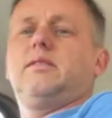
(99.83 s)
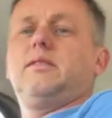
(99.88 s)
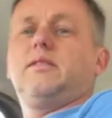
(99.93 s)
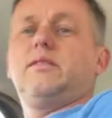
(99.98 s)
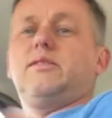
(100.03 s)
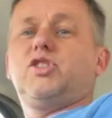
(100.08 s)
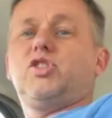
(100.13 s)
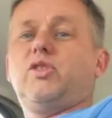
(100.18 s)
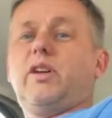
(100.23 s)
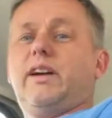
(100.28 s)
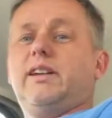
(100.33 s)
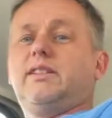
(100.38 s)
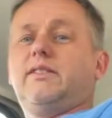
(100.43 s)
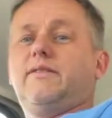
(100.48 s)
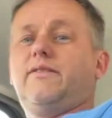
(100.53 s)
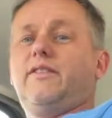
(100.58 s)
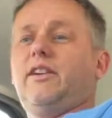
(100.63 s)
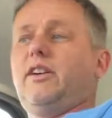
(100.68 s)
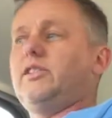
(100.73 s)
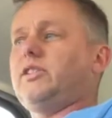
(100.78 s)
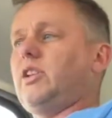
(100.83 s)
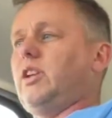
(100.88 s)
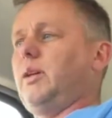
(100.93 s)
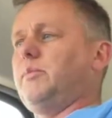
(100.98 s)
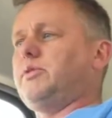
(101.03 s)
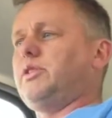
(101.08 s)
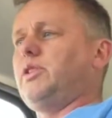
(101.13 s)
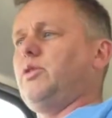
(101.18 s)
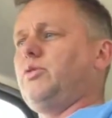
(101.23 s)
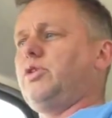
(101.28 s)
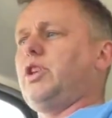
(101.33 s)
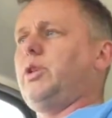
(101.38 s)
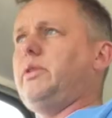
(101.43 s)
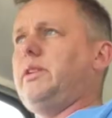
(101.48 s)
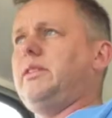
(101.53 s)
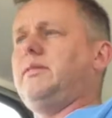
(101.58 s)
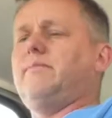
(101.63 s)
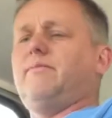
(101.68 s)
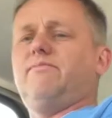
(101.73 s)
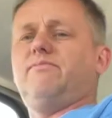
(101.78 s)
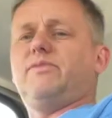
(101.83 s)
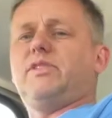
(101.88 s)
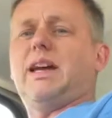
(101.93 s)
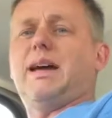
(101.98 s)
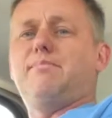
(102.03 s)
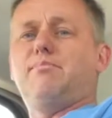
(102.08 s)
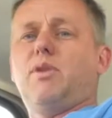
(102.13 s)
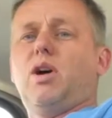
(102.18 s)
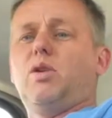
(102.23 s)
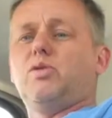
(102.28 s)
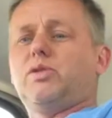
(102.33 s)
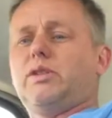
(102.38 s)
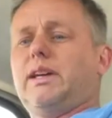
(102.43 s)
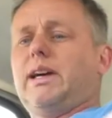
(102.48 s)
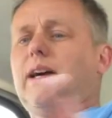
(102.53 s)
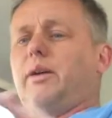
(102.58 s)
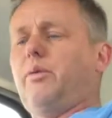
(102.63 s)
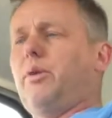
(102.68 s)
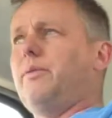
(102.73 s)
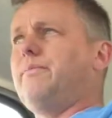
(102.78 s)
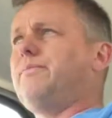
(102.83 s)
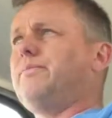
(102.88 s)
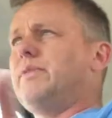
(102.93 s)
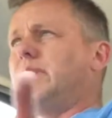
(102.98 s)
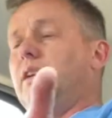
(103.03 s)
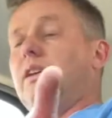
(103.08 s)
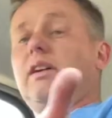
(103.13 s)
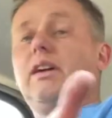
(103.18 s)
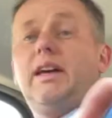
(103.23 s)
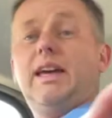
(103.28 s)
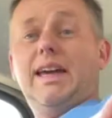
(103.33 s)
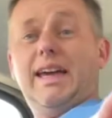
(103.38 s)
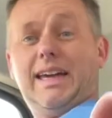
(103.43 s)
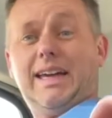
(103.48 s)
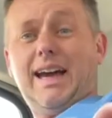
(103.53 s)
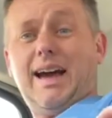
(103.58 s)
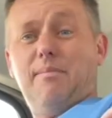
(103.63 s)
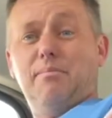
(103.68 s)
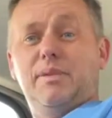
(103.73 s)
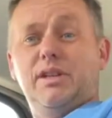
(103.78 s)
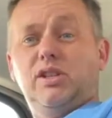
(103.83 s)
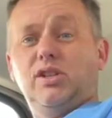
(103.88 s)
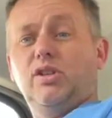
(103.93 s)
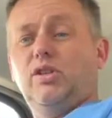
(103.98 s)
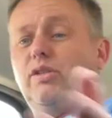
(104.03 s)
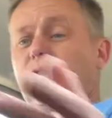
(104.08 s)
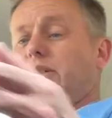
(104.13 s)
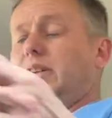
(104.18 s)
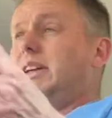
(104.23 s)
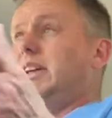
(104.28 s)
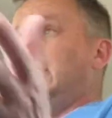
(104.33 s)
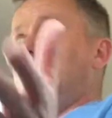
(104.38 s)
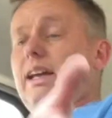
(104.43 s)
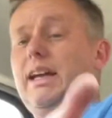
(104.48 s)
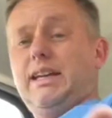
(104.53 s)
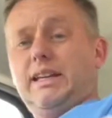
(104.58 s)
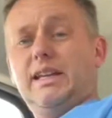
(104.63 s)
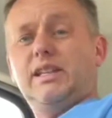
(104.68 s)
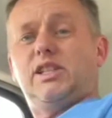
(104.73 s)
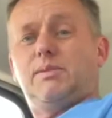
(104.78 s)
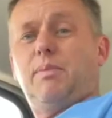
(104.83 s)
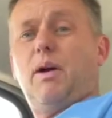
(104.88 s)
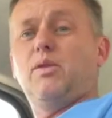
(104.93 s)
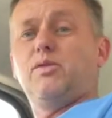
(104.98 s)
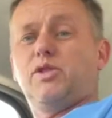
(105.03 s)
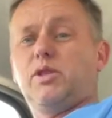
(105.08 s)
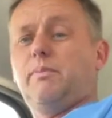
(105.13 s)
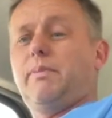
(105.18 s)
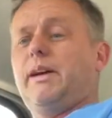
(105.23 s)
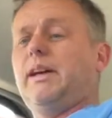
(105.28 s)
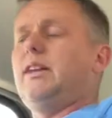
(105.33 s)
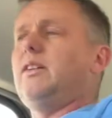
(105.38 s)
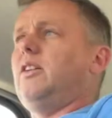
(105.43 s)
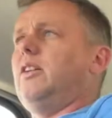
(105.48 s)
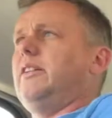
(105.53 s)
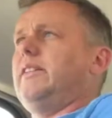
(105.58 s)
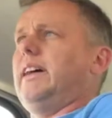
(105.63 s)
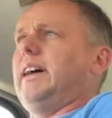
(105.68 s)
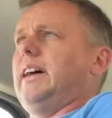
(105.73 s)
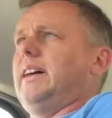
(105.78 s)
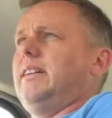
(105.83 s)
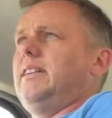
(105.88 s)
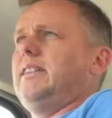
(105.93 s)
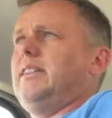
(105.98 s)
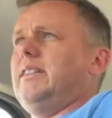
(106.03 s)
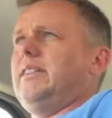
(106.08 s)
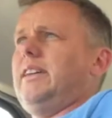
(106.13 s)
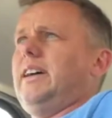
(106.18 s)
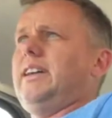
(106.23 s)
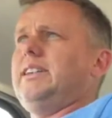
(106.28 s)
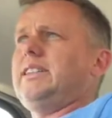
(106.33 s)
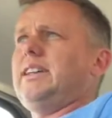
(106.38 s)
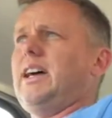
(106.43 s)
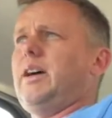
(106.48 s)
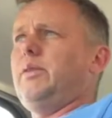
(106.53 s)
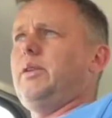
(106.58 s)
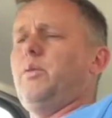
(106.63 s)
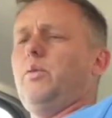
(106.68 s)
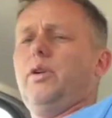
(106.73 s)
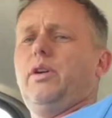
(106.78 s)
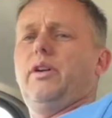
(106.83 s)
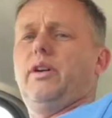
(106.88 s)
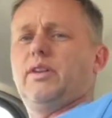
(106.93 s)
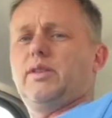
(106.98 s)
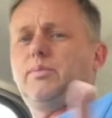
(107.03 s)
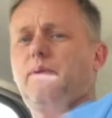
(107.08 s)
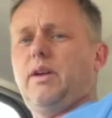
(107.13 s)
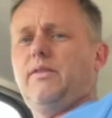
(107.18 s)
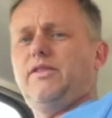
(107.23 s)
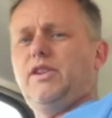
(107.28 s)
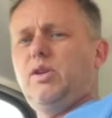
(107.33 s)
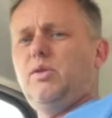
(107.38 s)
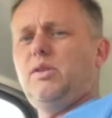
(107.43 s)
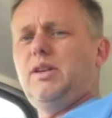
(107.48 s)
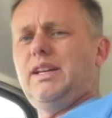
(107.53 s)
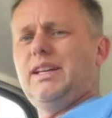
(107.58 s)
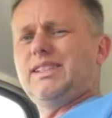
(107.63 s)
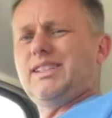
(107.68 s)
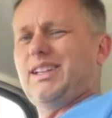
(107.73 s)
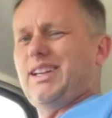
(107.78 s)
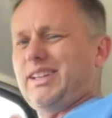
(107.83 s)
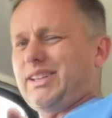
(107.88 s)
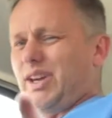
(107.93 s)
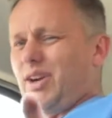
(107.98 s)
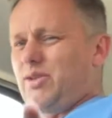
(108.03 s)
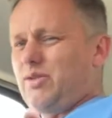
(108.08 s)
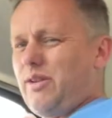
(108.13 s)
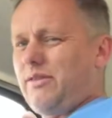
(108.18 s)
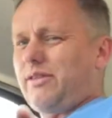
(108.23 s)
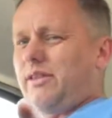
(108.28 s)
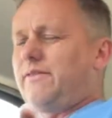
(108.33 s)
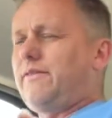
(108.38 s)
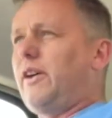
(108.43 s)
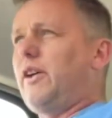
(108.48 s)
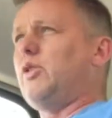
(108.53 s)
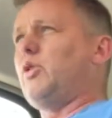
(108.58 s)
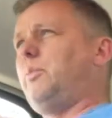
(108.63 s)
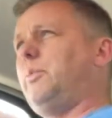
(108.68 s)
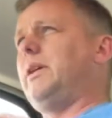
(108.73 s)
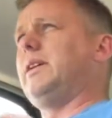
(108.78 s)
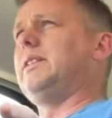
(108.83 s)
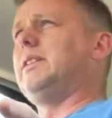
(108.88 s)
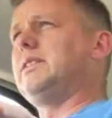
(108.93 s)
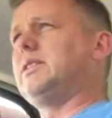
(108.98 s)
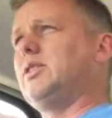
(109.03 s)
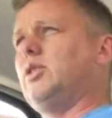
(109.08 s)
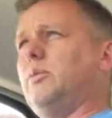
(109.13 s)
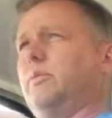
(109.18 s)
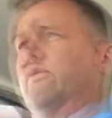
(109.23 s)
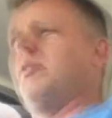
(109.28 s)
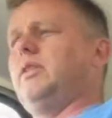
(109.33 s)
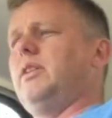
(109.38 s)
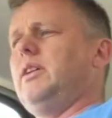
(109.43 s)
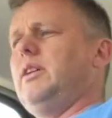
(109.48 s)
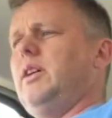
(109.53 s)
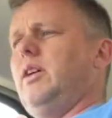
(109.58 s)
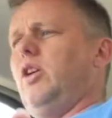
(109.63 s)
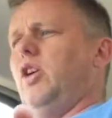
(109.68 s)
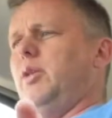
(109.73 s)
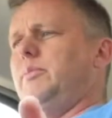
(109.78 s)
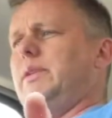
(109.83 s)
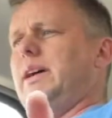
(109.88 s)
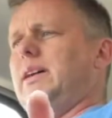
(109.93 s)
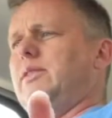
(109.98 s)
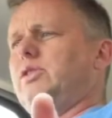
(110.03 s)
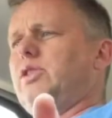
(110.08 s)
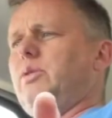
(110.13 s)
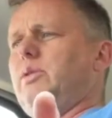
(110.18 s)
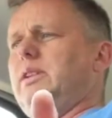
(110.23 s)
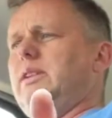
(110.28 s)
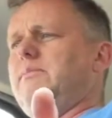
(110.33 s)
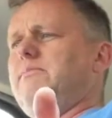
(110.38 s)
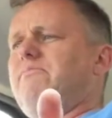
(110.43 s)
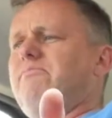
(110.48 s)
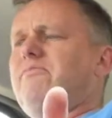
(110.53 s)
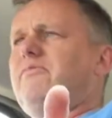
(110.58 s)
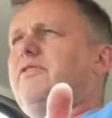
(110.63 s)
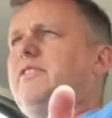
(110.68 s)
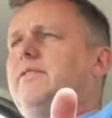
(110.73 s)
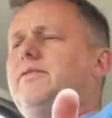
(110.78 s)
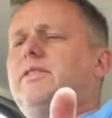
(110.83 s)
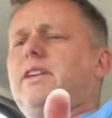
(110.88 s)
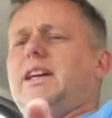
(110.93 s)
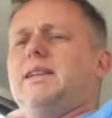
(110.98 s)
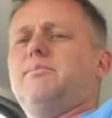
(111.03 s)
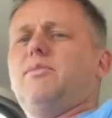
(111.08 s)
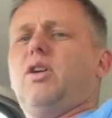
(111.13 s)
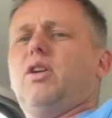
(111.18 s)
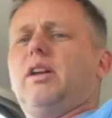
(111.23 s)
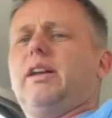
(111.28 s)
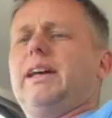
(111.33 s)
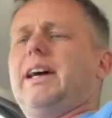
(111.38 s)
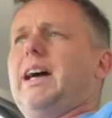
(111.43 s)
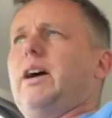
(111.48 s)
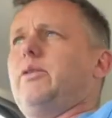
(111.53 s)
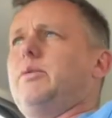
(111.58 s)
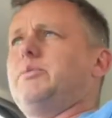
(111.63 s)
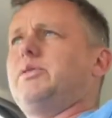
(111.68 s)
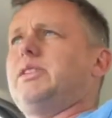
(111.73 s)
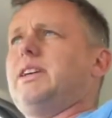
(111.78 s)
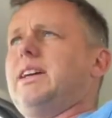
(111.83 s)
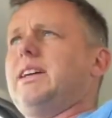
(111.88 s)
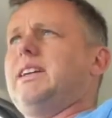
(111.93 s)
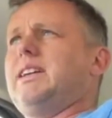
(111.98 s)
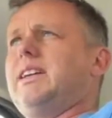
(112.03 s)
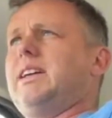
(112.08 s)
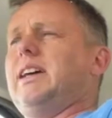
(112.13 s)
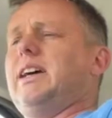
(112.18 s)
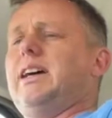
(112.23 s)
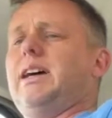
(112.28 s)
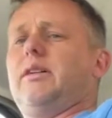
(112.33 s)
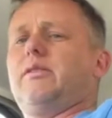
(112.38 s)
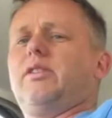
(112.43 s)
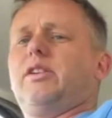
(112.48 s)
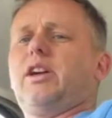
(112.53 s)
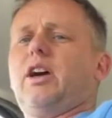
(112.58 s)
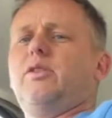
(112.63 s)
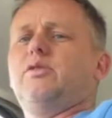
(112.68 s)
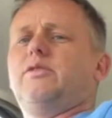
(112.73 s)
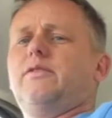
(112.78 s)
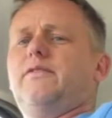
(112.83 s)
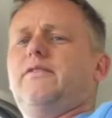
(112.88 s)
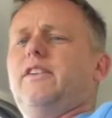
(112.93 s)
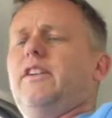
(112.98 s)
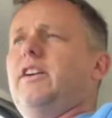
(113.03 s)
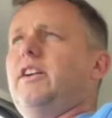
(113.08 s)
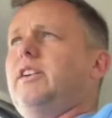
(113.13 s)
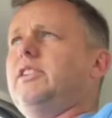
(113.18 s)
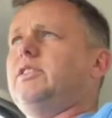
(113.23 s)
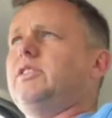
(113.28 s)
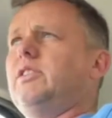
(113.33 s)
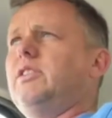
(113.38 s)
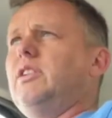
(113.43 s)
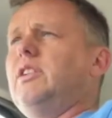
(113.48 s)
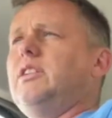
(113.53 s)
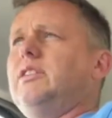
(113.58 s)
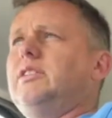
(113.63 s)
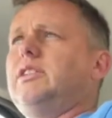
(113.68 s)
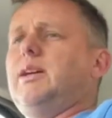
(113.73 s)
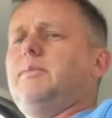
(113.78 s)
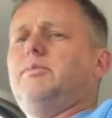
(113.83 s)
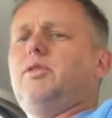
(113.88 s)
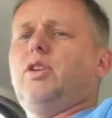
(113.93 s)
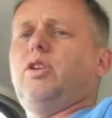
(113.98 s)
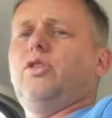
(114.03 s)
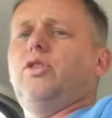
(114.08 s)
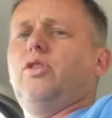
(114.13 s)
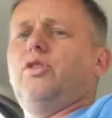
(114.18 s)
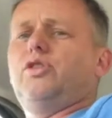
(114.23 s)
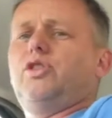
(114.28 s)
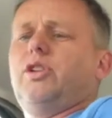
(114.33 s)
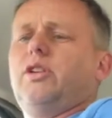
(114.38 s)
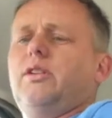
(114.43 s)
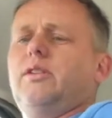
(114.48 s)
straight into first, and I'm still doing 10 miles an hour. It can be done. It is supposed to be like that. That is how it works. But if you listen, I don't know if the phone will pick this up, but I'm now doing 15 miles an hour in second gear. I'm going to go to first, dip the clutch.